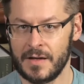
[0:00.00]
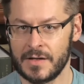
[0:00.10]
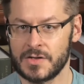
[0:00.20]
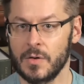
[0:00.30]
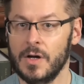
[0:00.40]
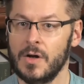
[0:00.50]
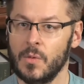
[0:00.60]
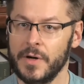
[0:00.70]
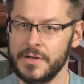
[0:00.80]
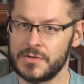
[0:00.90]
So
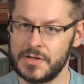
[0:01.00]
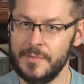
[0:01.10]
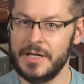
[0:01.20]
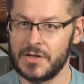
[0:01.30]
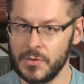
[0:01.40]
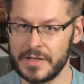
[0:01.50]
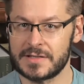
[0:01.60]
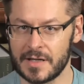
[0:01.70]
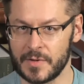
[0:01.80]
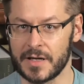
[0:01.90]
when you see me doing
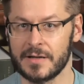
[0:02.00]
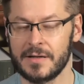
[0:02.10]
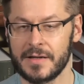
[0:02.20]
something,